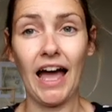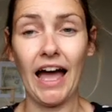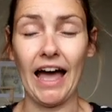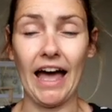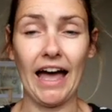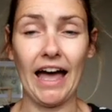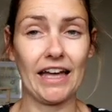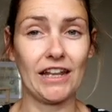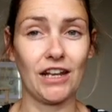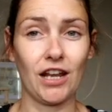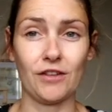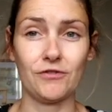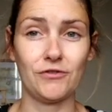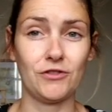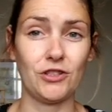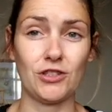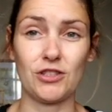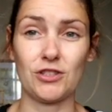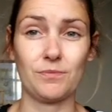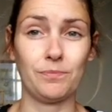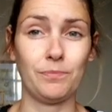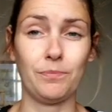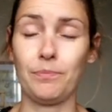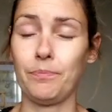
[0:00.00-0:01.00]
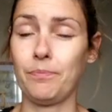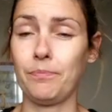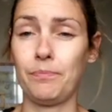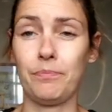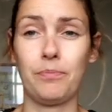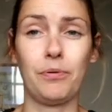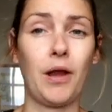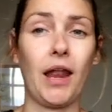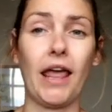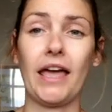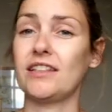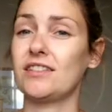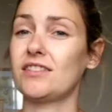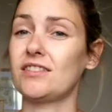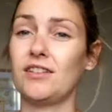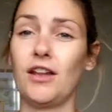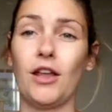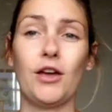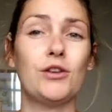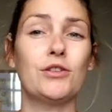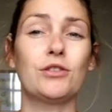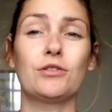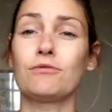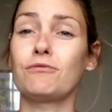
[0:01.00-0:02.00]
and I've just placed
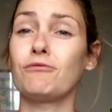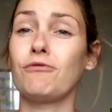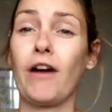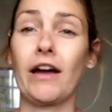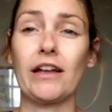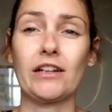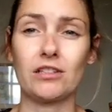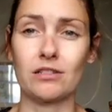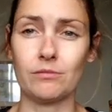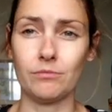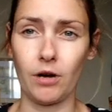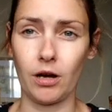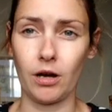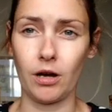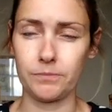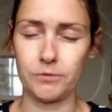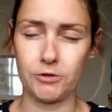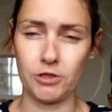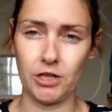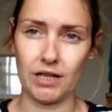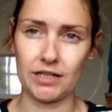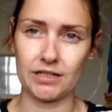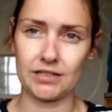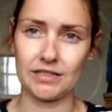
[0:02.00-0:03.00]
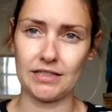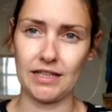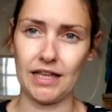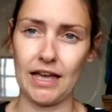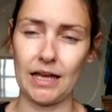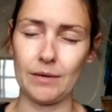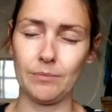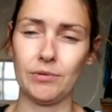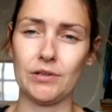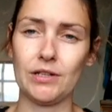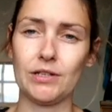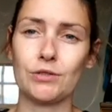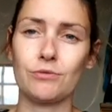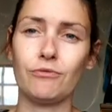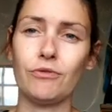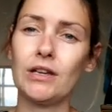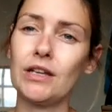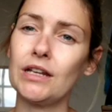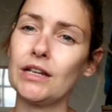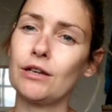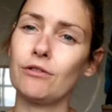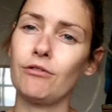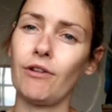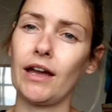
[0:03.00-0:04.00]
loads of random objects there, but it's
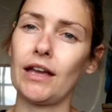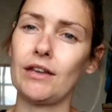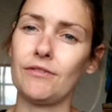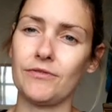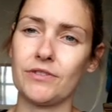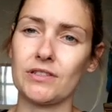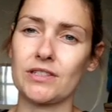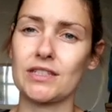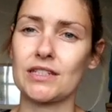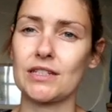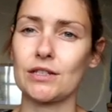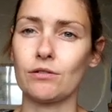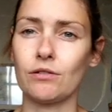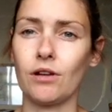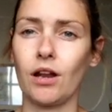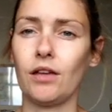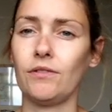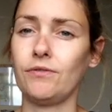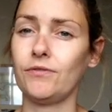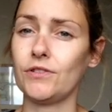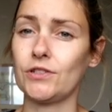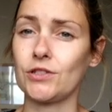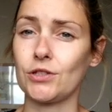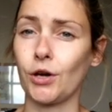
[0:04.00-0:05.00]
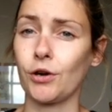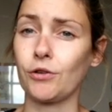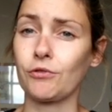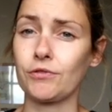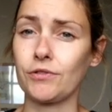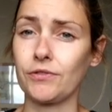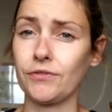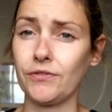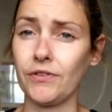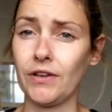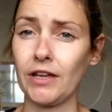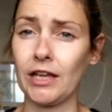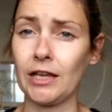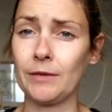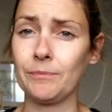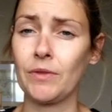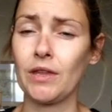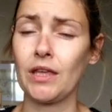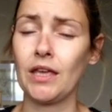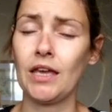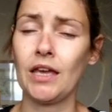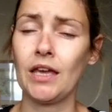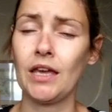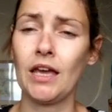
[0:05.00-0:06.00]
really great for still life photography.
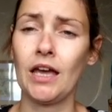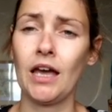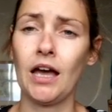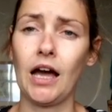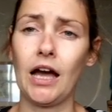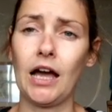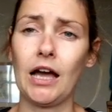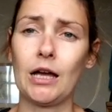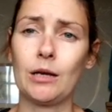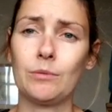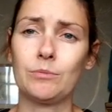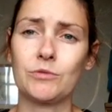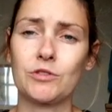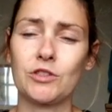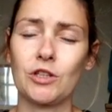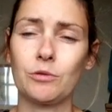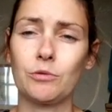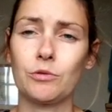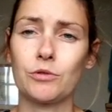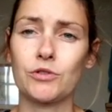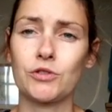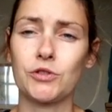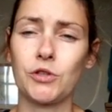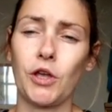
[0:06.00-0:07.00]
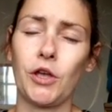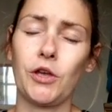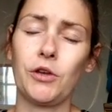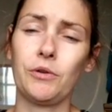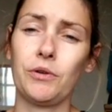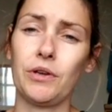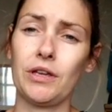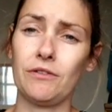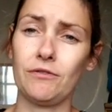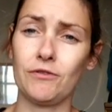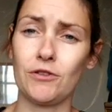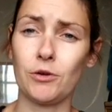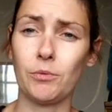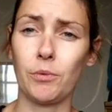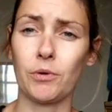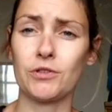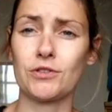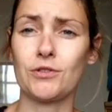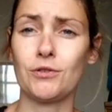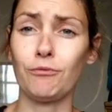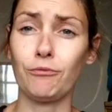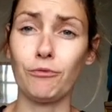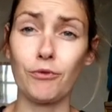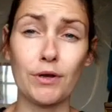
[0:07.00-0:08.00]
So also if you
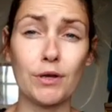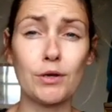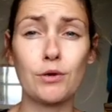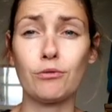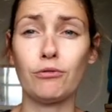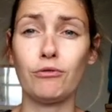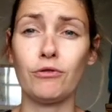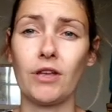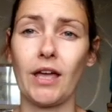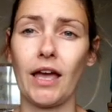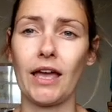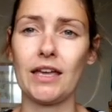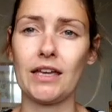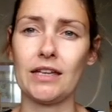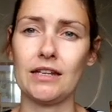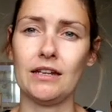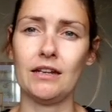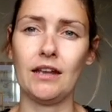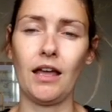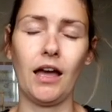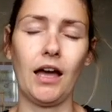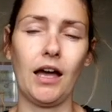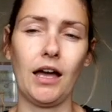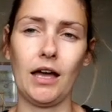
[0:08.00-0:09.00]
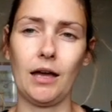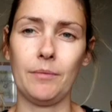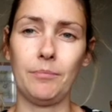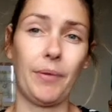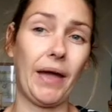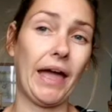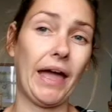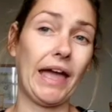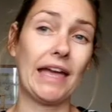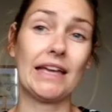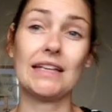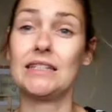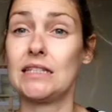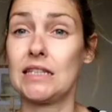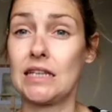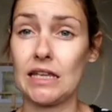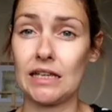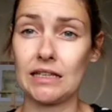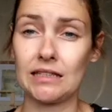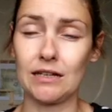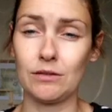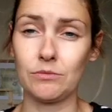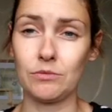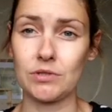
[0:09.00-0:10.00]
want to recreate a
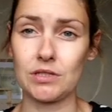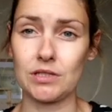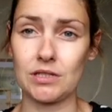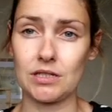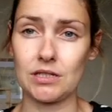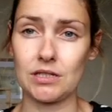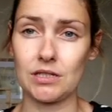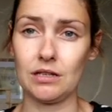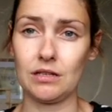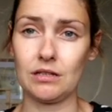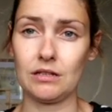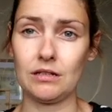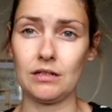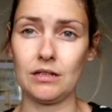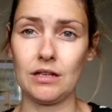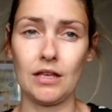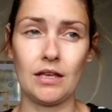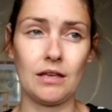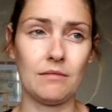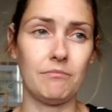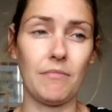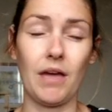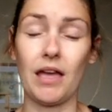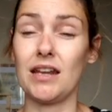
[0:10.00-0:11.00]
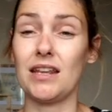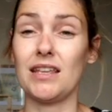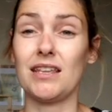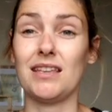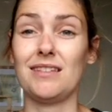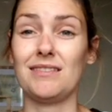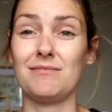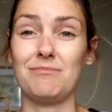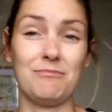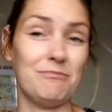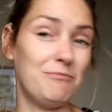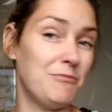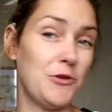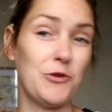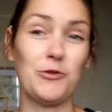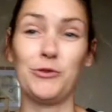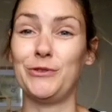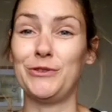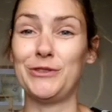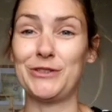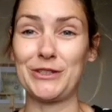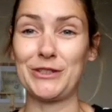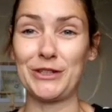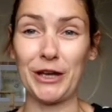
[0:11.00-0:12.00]
painting that was done many
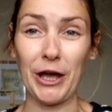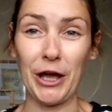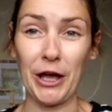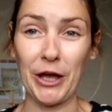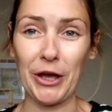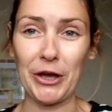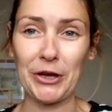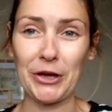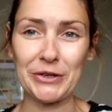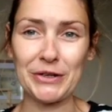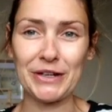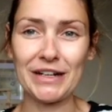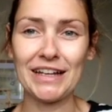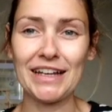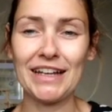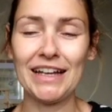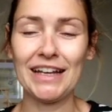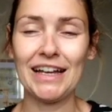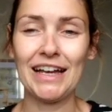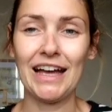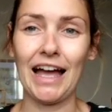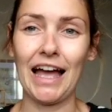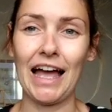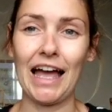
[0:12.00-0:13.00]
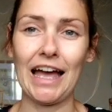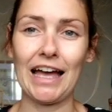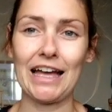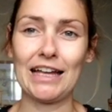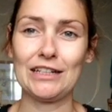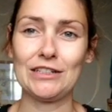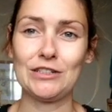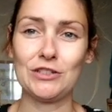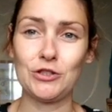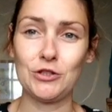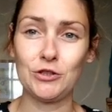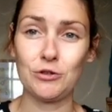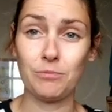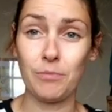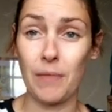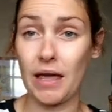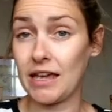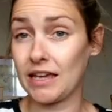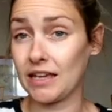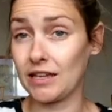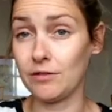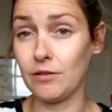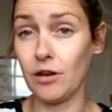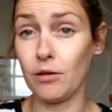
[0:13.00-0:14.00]
moons ago and you
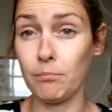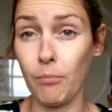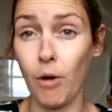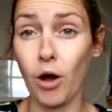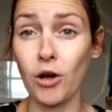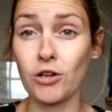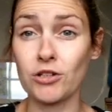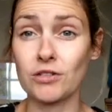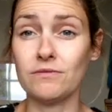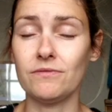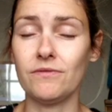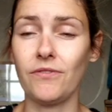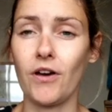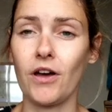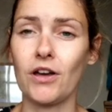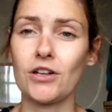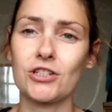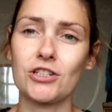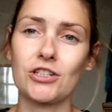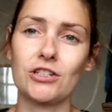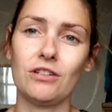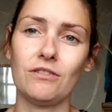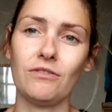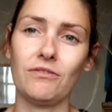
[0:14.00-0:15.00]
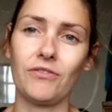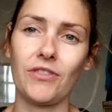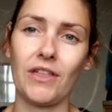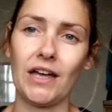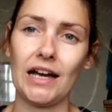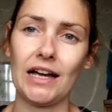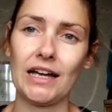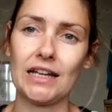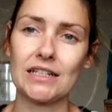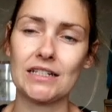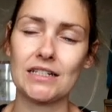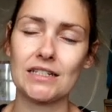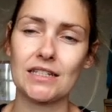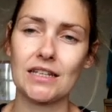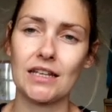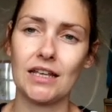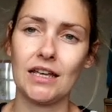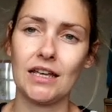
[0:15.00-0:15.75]
make a modern version of that,